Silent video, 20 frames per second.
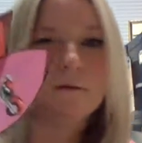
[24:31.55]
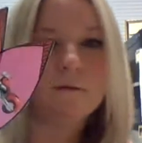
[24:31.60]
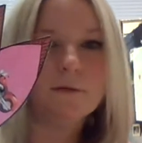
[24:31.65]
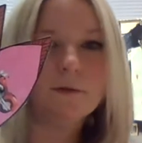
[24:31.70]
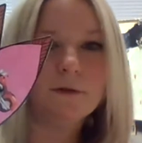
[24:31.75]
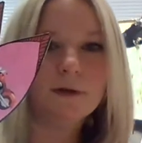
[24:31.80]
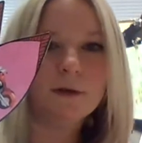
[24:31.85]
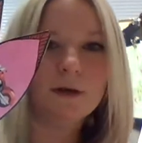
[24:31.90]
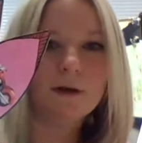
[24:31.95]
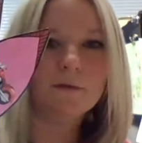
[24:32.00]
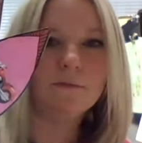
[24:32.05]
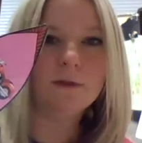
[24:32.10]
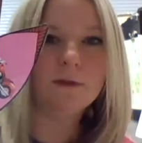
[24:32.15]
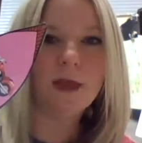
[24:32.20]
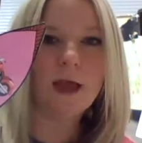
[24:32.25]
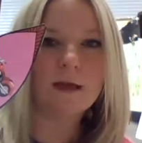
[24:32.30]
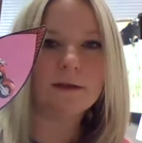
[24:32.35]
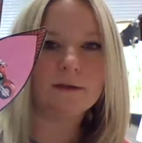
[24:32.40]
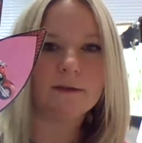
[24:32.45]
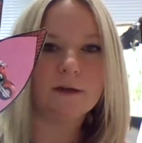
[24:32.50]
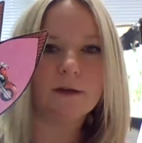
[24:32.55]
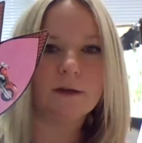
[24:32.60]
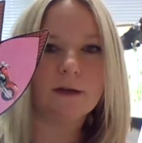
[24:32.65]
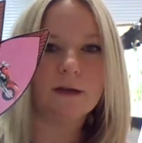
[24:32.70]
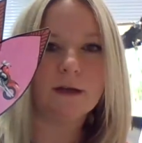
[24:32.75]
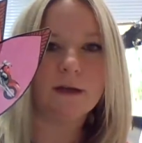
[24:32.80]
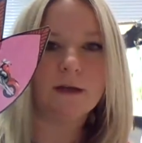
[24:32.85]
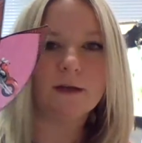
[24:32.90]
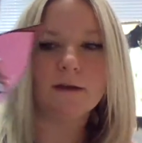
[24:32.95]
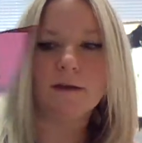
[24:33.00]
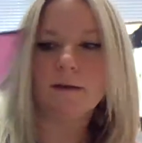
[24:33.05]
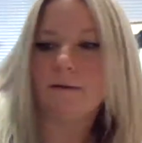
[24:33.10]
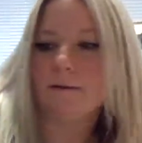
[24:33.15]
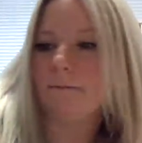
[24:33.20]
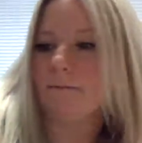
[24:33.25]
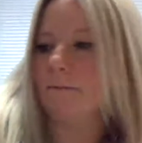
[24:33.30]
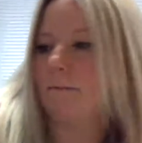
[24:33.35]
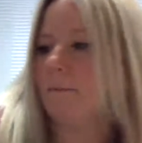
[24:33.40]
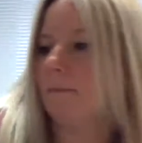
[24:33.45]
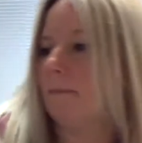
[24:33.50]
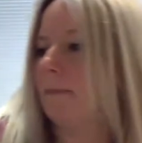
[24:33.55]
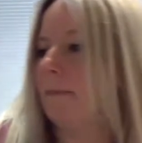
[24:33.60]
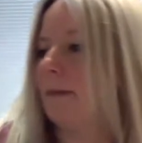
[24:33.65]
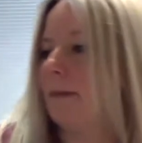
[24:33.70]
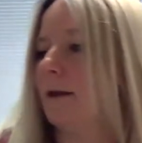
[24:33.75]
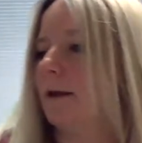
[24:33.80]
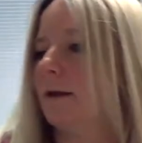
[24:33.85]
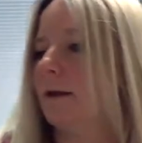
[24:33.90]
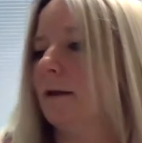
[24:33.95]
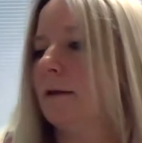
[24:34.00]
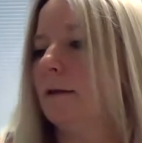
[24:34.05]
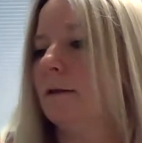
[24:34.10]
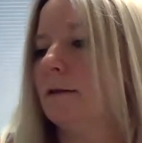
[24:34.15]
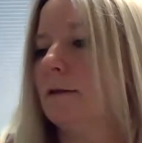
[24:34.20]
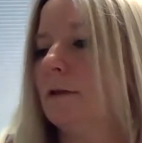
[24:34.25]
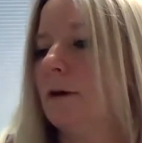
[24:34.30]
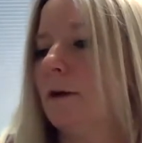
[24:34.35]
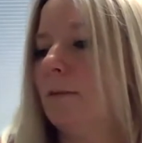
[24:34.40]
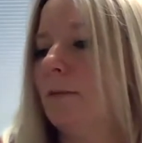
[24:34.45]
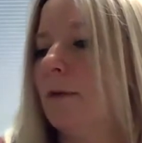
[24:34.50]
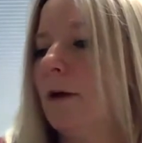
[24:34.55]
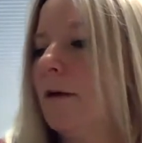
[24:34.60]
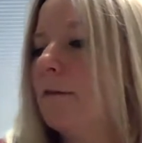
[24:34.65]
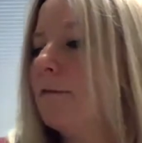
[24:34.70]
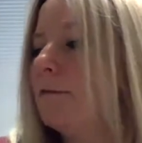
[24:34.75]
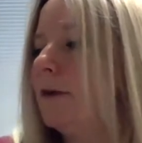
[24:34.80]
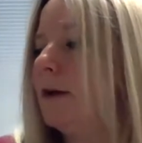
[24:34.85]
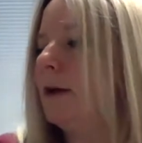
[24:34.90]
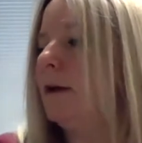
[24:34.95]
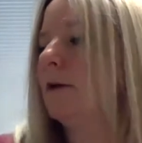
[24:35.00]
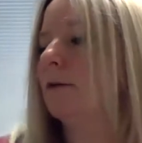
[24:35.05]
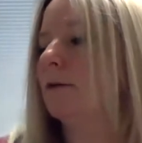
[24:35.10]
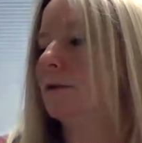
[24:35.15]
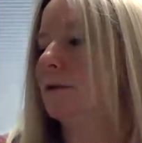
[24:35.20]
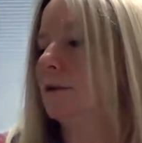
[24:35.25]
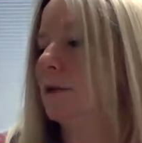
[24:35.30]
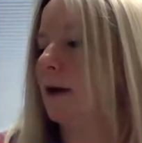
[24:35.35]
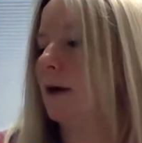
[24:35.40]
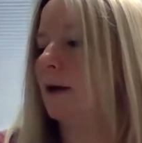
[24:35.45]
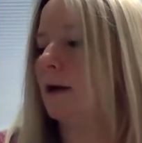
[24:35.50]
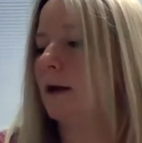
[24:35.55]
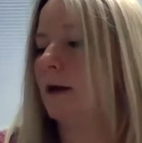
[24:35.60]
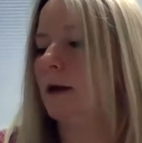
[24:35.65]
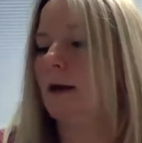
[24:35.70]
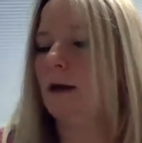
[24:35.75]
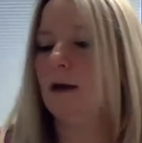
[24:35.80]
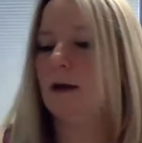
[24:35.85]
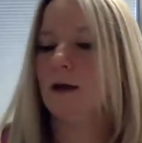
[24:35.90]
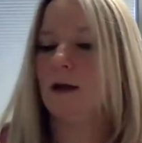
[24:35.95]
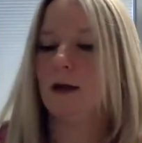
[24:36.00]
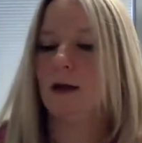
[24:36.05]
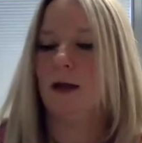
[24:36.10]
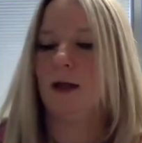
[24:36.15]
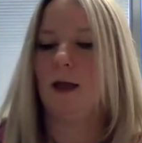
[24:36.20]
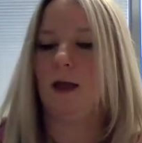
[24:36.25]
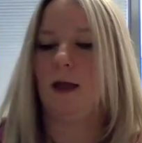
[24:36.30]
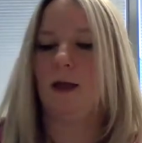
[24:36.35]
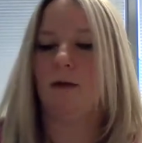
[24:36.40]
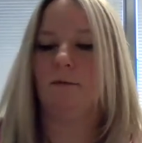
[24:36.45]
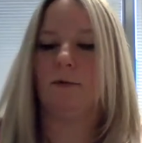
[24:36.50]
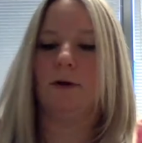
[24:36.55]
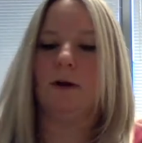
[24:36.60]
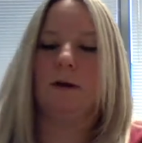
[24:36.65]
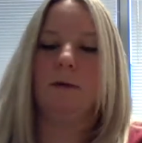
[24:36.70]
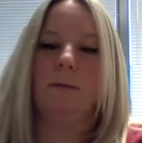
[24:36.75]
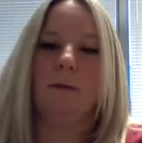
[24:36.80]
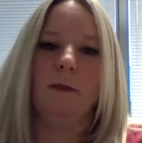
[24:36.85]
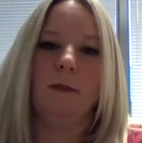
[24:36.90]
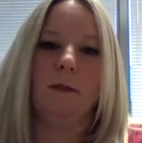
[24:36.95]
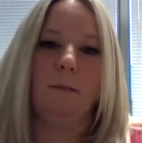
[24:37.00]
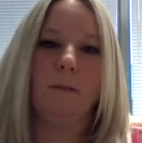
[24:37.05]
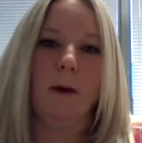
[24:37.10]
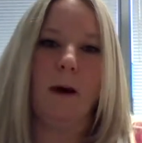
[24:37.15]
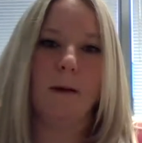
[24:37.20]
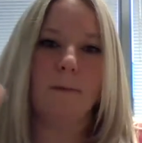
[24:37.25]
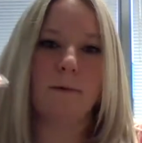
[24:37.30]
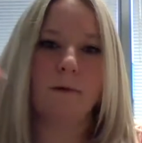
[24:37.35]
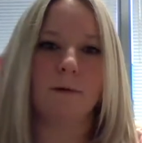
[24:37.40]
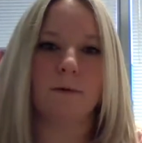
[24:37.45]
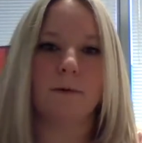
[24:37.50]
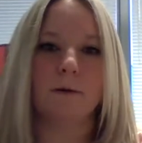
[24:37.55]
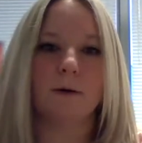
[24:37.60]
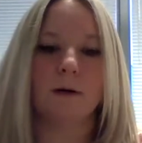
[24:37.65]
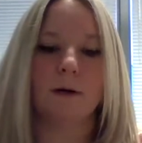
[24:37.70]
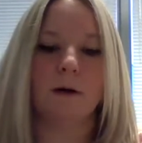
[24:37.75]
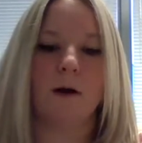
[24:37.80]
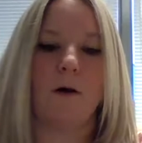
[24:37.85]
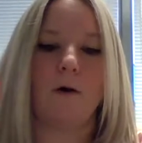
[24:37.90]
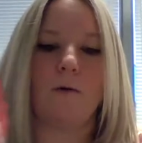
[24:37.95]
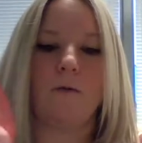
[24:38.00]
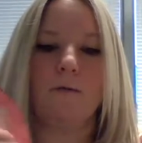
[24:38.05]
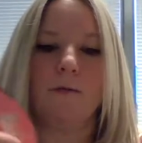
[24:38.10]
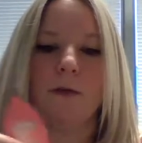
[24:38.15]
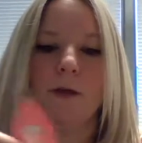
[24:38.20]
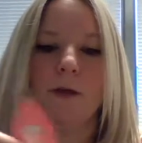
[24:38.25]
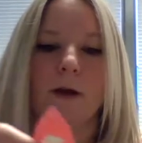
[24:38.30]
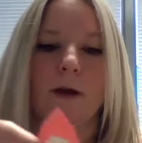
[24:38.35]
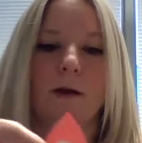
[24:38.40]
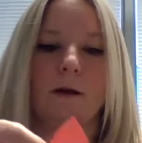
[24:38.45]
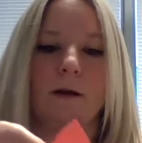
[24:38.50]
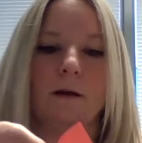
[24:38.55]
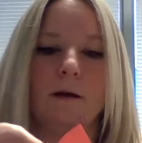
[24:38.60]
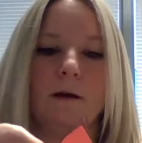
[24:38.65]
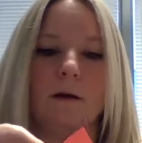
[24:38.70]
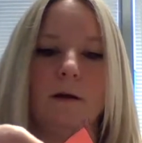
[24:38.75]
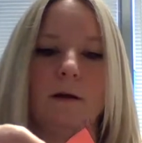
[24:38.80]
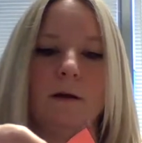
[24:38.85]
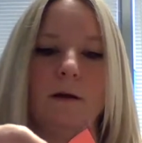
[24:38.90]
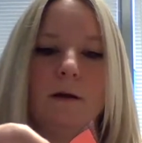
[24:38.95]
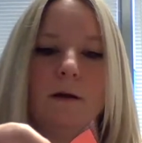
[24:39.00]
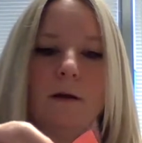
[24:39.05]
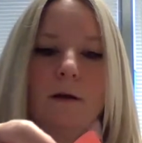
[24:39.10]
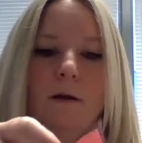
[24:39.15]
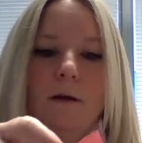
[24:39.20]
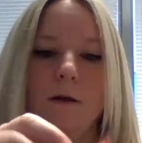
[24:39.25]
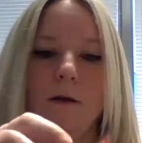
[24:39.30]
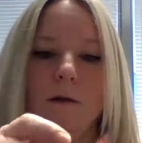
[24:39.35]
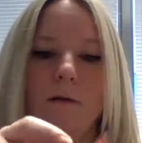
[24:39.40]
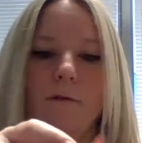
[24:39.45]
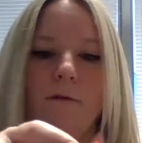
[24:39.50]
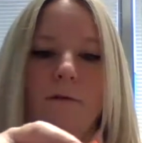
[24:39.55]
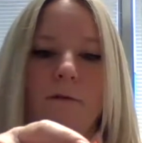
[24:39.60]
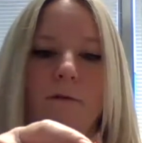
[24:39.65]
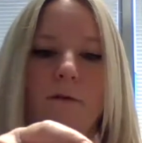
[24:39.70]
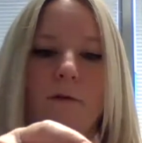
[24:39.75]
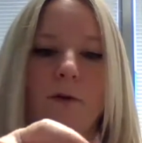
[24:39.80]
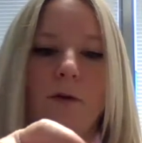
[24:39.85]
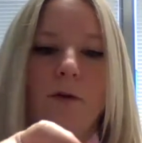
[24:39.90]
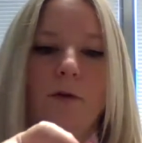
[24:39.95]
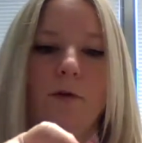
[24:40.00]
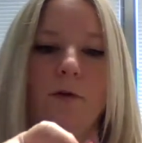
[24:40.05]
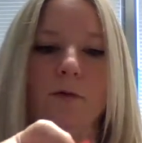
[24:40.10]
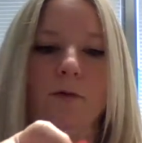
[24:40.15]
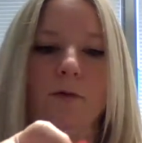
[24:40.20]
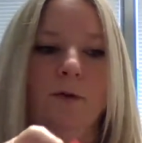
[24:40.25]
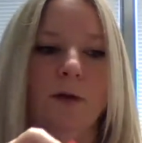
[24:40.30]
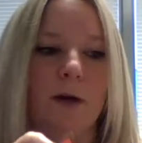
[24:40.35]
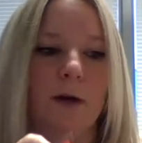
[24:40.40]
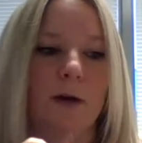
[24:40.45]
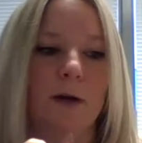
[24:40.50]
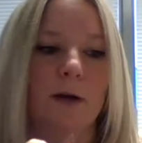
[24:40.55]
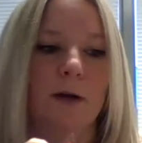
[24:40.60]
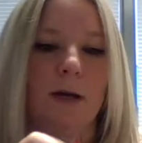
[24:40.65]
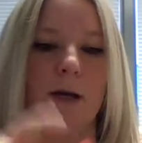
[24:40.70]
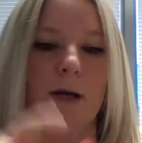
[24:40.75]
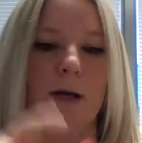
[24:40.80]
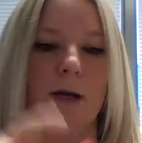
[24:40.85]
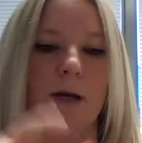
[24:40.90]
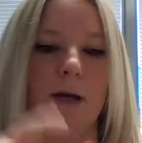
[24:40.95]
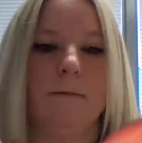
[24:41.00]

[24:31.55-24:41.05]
Done with that turkey. Done with our vehicles turkey. And we're going to put the popcorn on the food turkey.